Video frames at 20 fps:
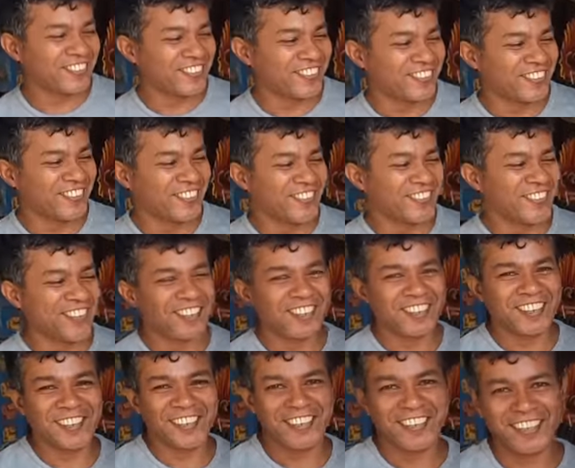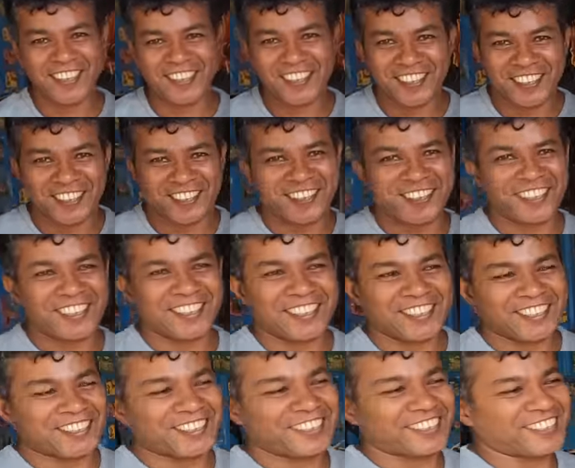But this really looks like a real
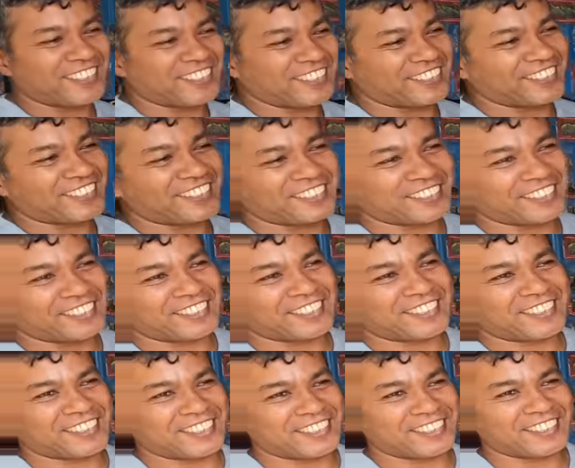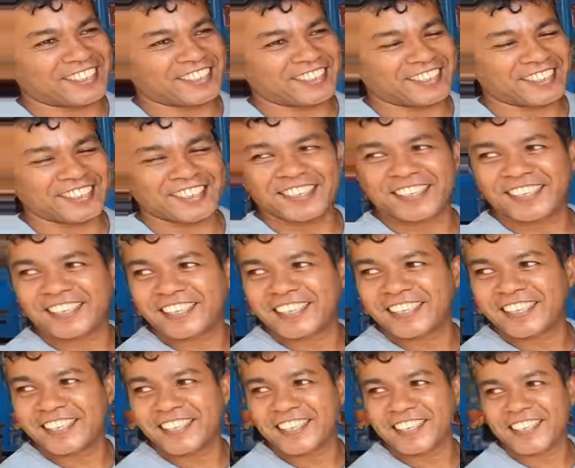person, actually. It's amazing.
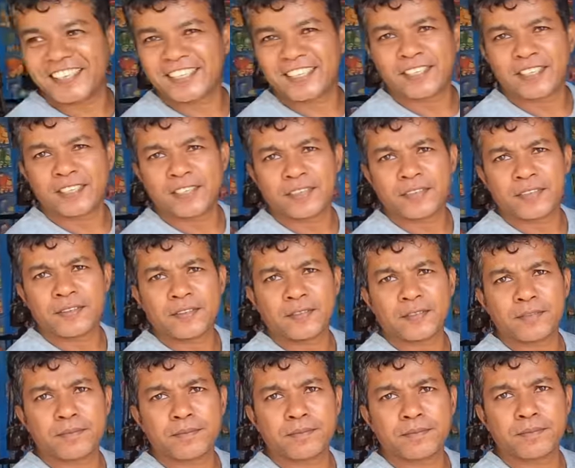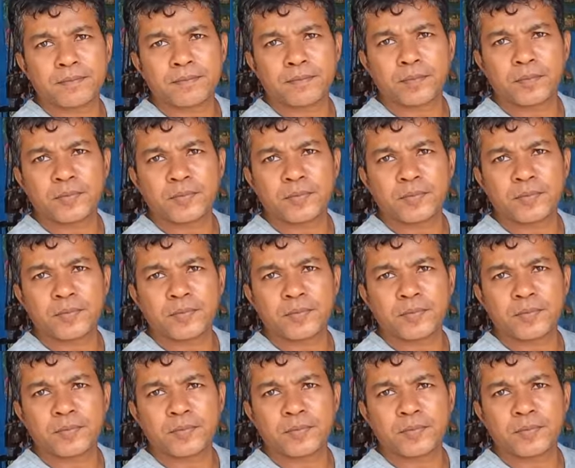Is there a name of the shop?